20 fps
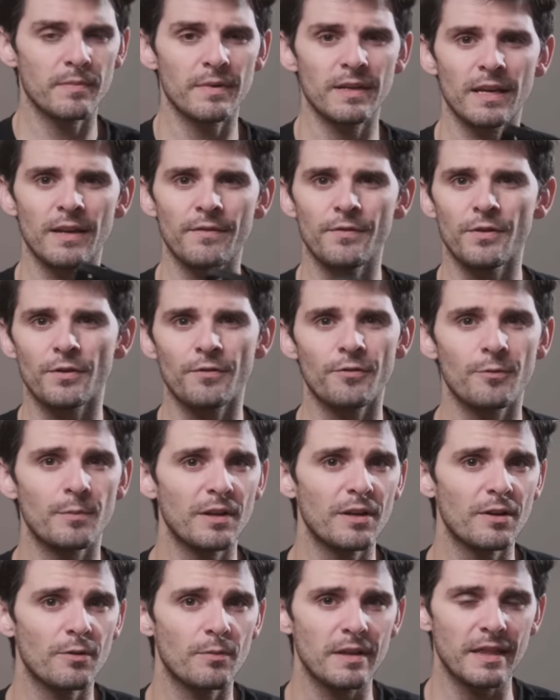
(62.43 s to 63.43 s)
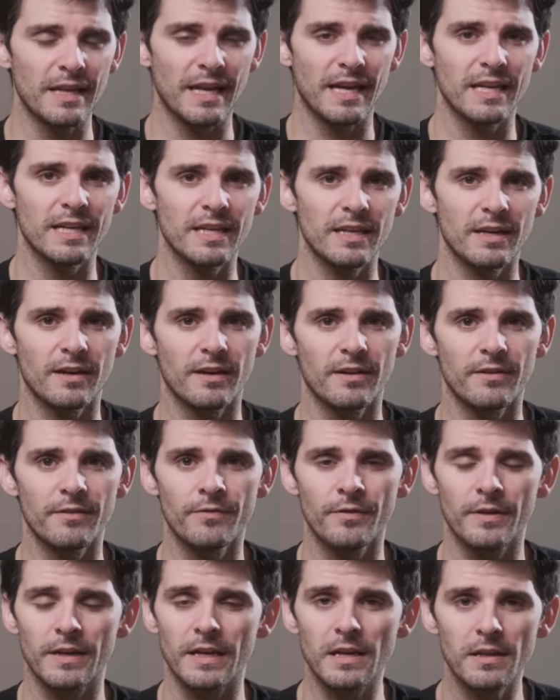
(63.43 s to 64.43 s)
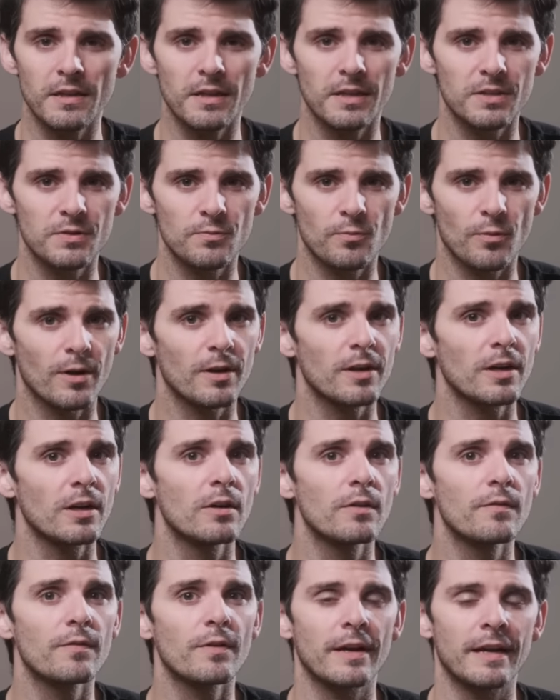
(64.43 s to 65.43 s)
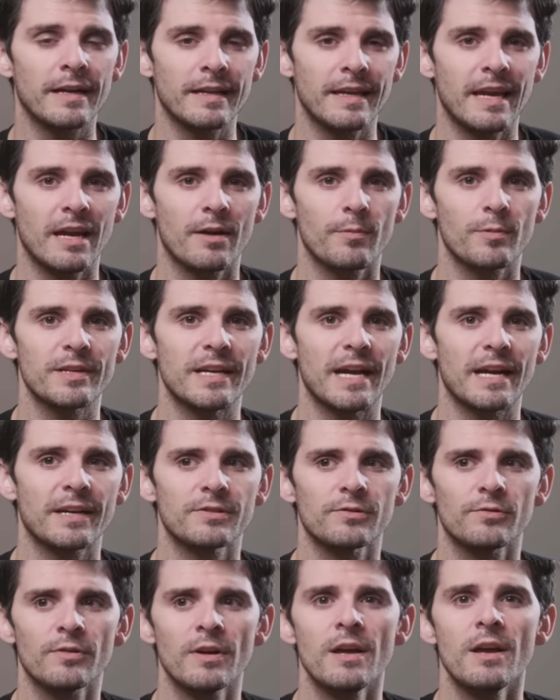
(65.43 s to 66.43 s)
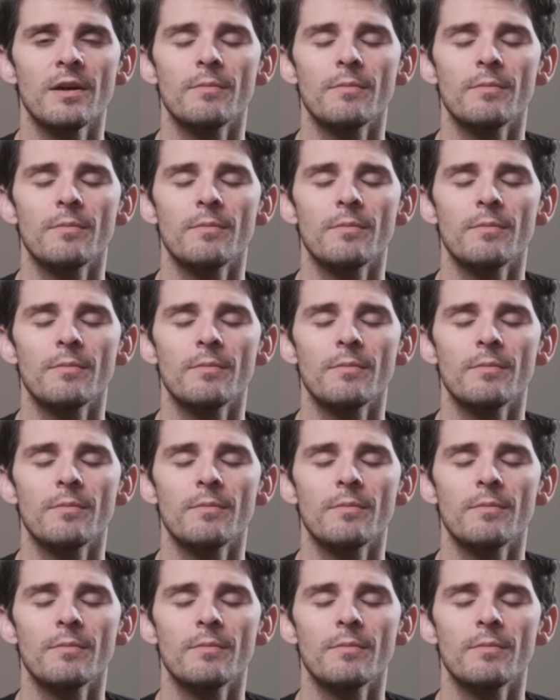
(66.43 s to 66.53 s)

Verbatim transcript: If you're familiar with any of Ethan's work over at Cameradactyl,